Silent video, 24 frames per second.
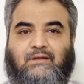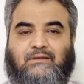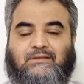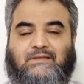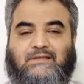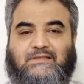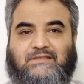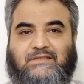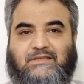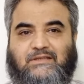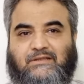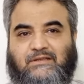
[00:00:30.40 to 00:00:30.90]

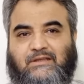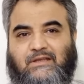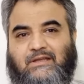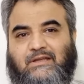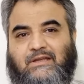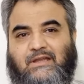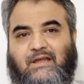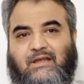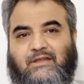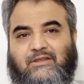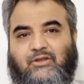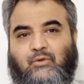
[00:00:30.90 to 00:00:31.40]
The
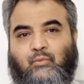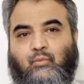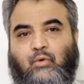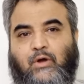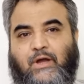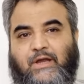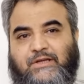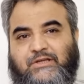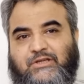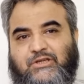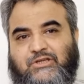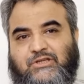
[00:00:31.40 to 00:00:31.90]
sclera, the
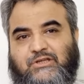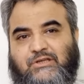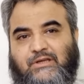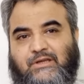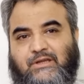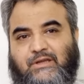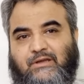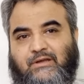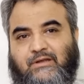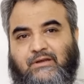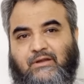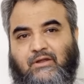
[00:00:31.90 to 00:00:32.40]
whitish
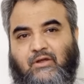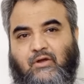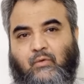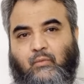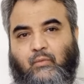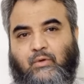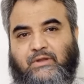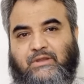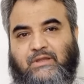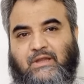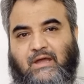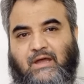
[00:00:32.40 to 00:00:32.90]
layer
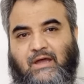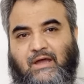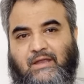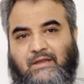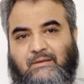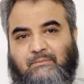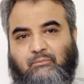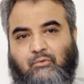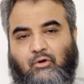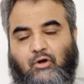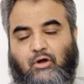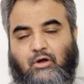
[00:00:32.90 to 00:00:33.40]
over the
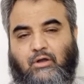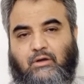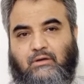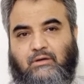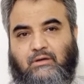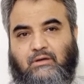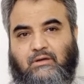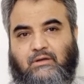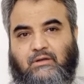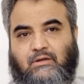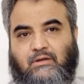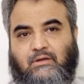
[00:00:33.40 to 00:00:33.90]
eyeball,
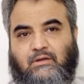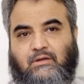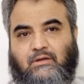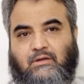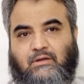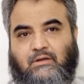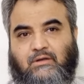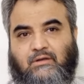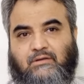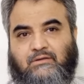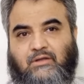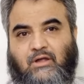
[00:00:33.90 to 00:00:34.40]

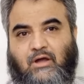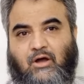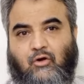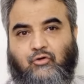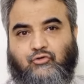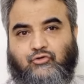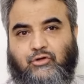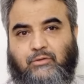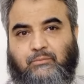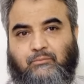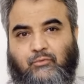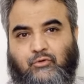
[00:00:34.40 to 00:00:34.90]
the
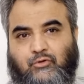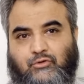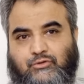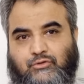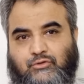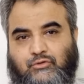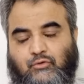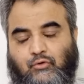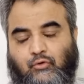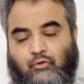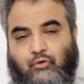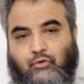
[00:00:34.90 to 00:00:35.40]
outermost
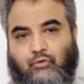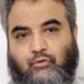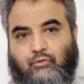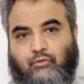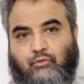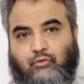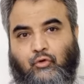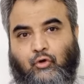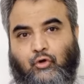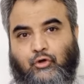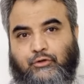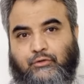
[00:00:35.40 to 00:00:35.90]

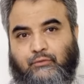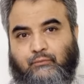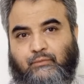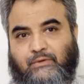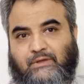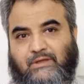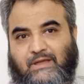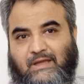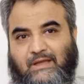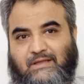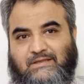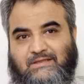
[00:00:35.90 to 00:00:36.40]
coat
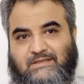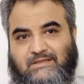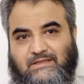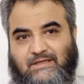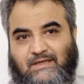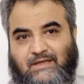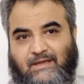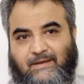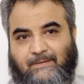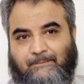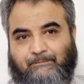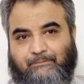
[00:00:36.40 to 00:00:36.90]
we can
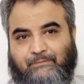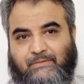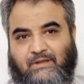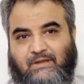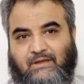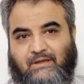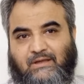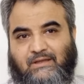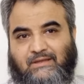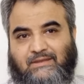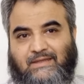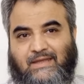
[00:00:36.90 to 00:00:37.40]
say,
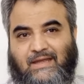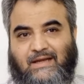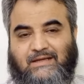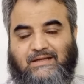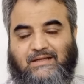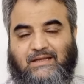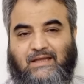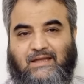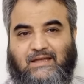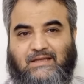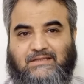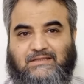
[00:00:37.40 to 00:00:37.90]
that
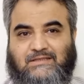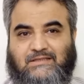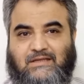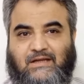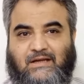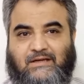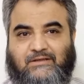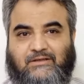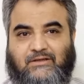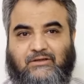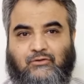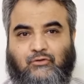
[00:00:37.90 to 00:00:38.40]
has
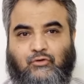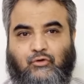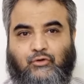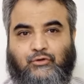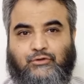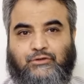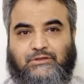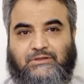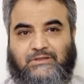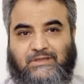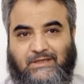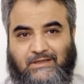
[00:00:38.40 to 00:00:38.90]

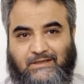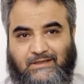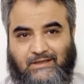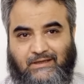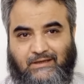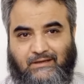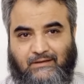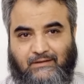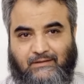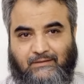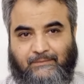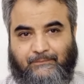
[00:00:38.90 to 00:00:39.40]
undergone
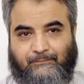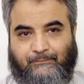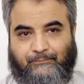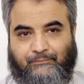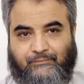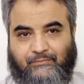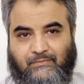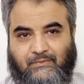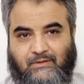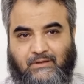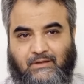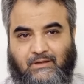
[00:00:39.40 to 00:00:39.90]
thinning
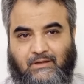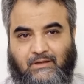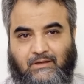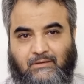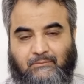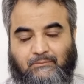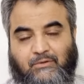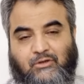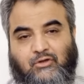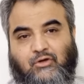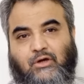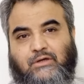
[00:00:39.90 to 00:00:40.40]

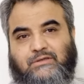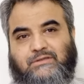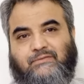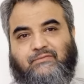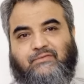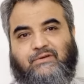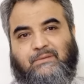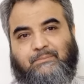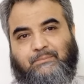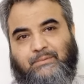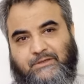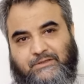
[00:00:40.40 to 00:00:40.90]
because
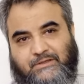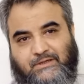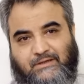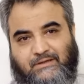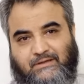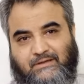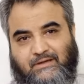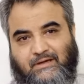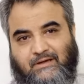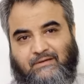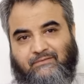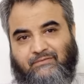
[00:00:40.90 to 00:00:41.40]
of
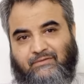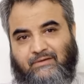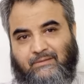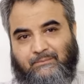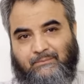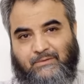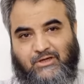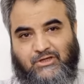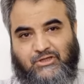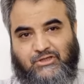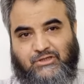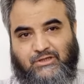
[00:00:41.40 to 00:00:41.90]
repeated
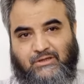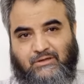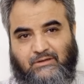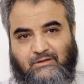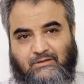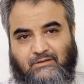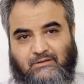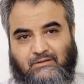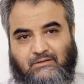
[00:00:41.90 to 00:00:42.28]
inflammation,